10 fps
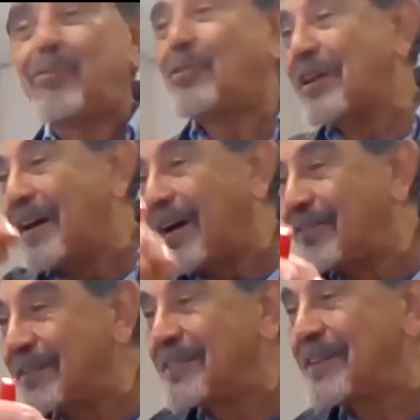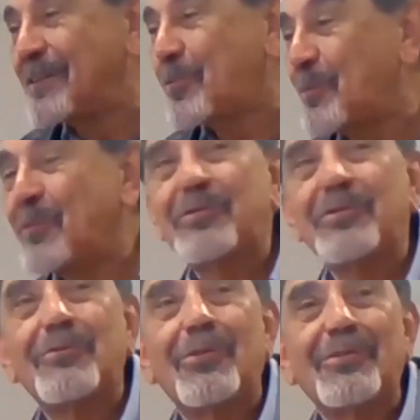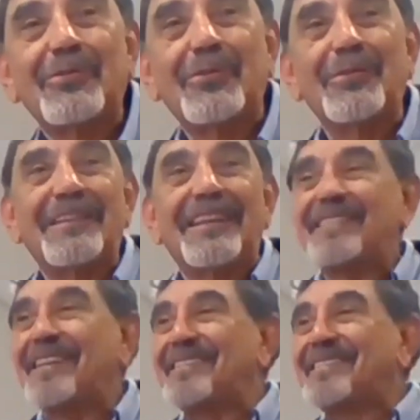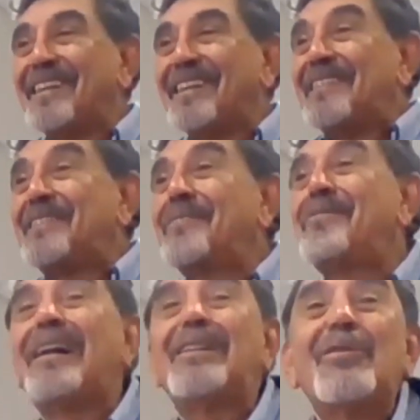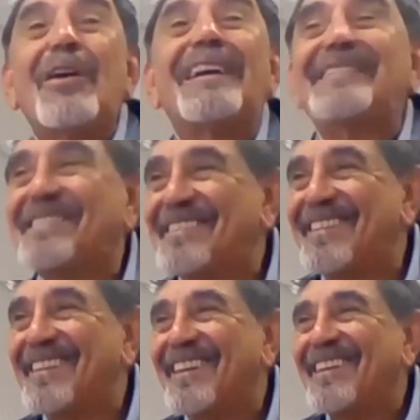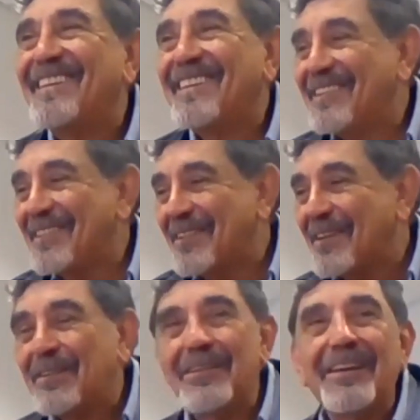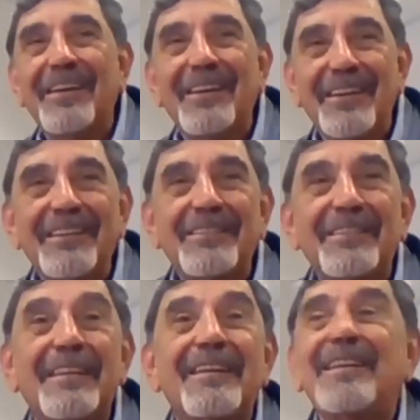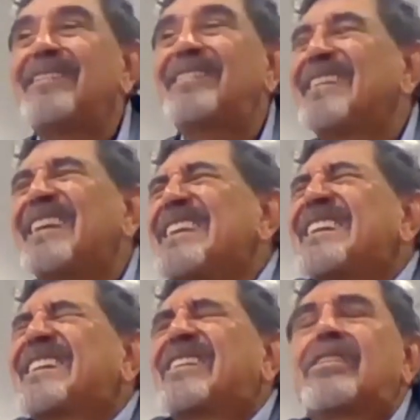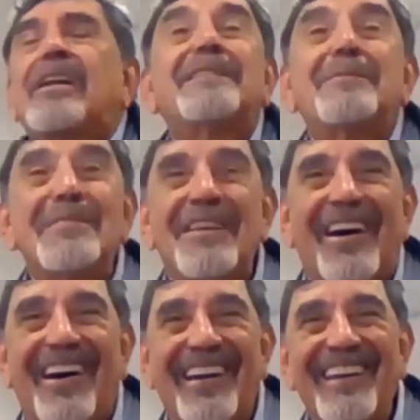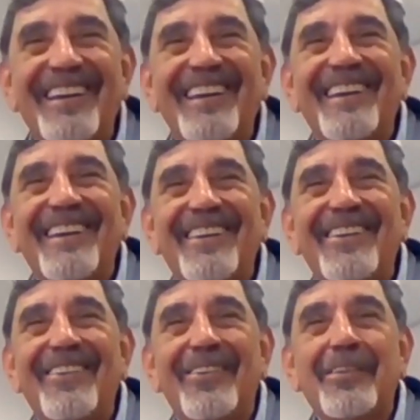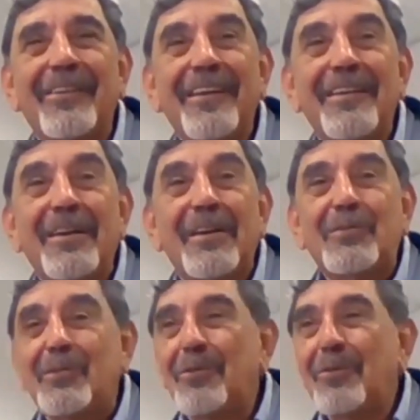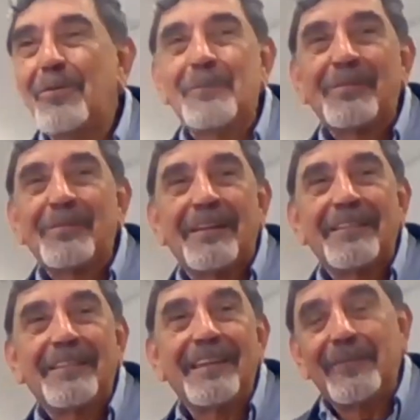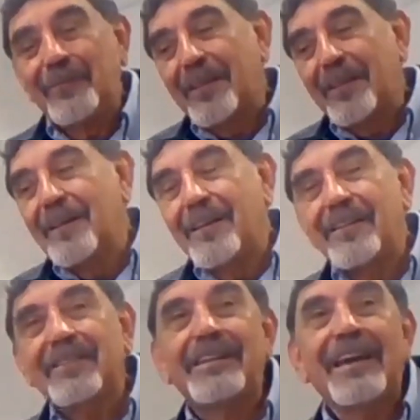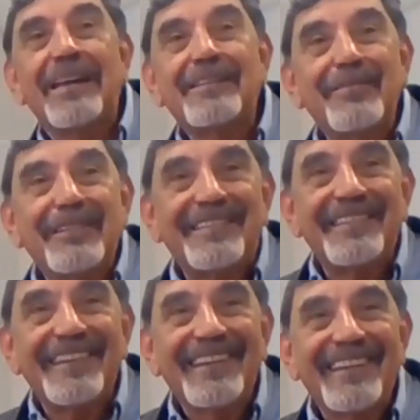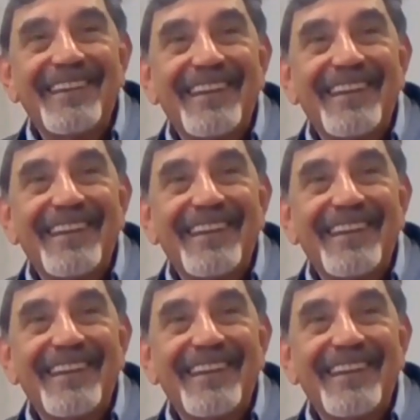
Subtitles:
for having their computer work. So in a sense, the value added in this is incredibly high. Okay, so the creativity,